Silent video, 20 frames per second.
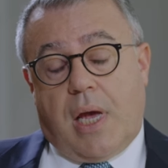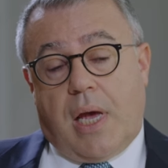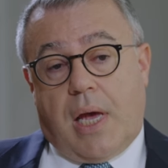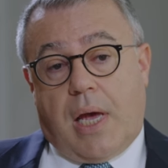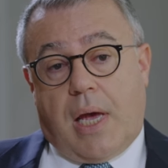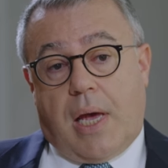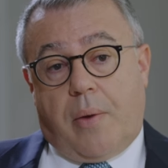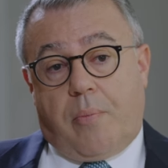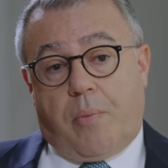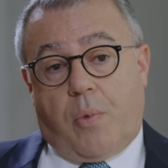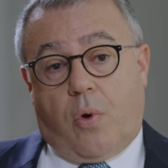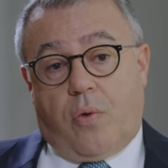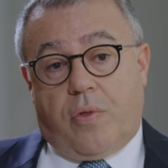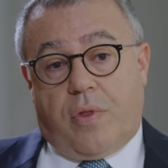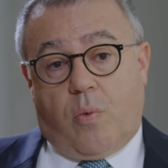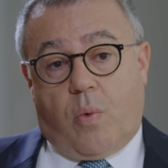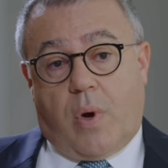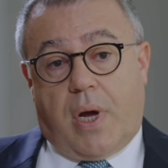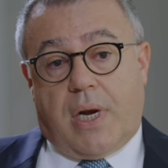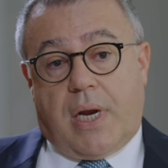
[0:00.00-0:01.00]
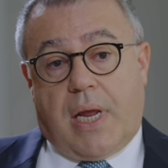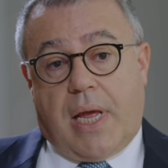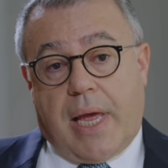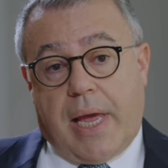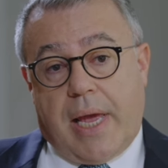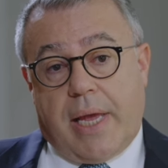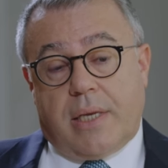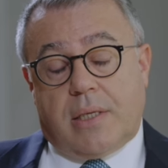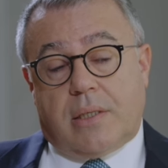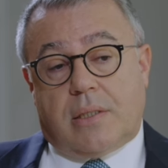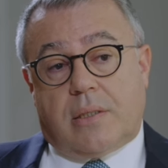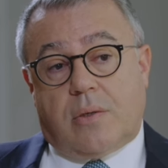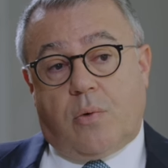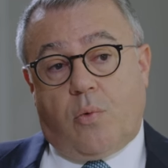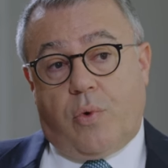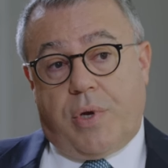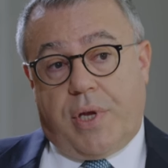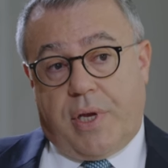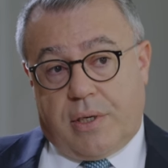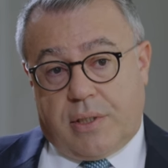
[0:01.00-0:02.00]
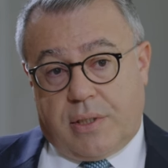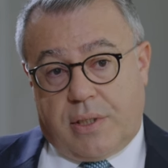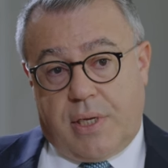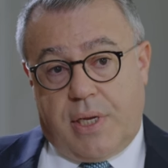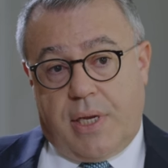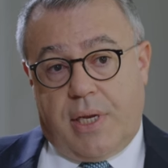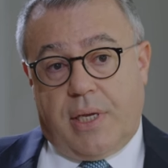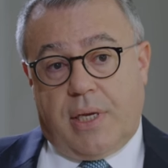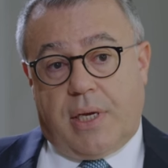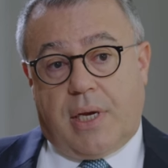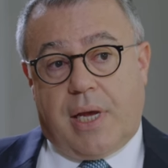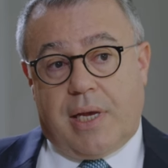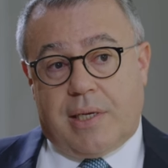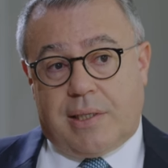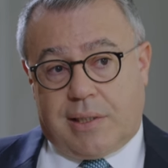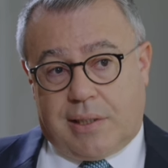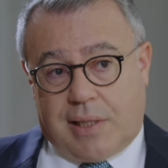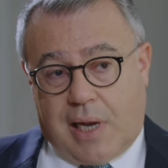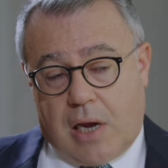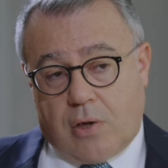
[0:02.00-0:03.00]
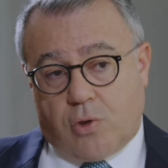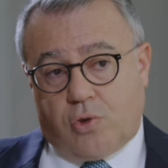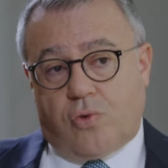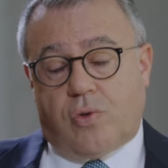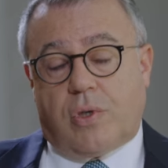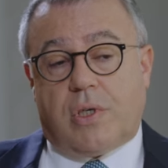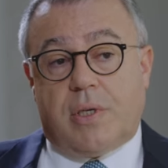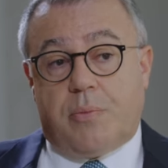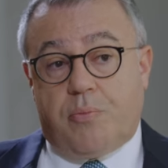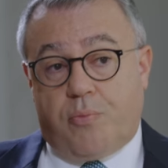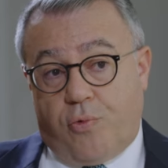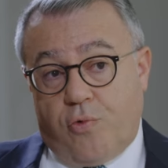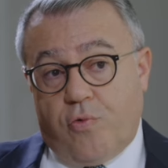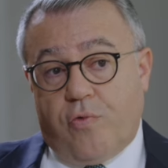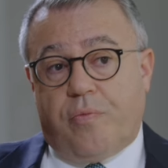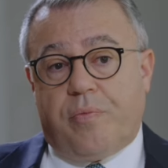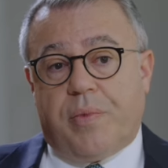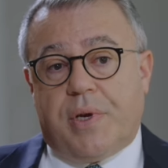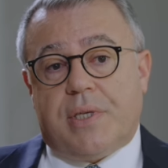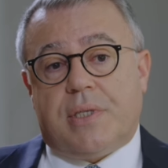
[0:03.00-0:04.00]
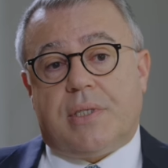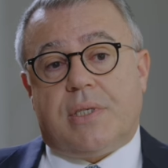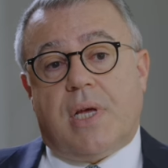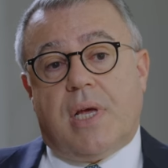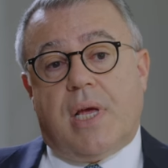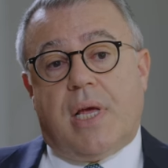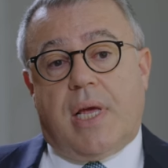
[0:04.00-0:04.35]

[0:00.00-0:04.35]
Um, on the one hand, we are seeing a structural improvement